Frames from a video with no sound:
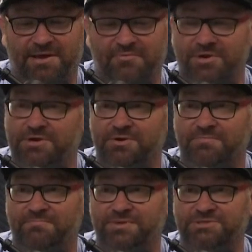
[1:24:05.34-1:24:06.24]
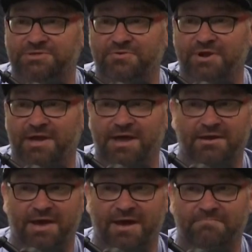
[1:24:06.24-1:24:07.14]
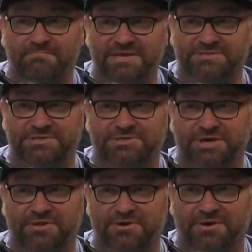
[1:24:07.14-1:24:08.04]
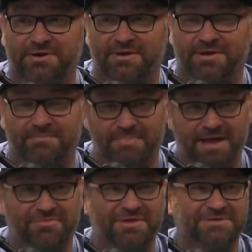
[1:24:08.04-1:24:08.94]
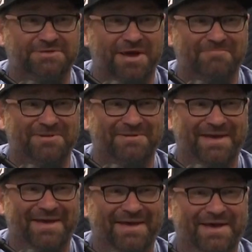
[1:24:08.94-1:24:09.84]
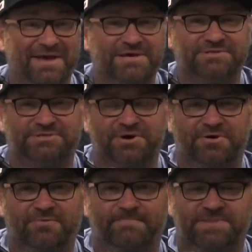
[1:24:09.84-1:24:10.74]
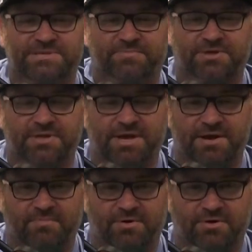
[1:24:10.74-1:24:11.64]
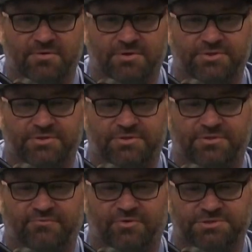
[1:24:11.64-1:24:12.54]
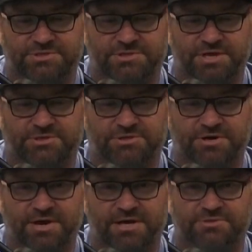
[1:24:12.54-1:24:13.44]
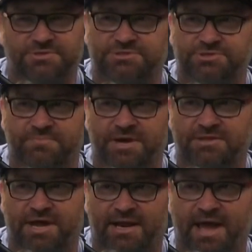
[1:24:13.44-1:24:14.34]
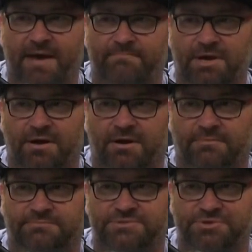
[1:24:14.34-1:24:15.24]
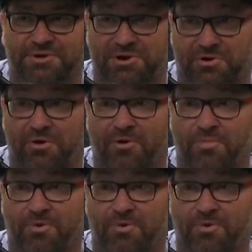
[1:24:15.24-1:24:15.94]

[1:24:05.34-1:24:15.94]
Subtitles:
and when your piston ring end gap meets each other, bad things happen. So typically on a motor with forced induction or nitrous, you make that gap bigger so it can grow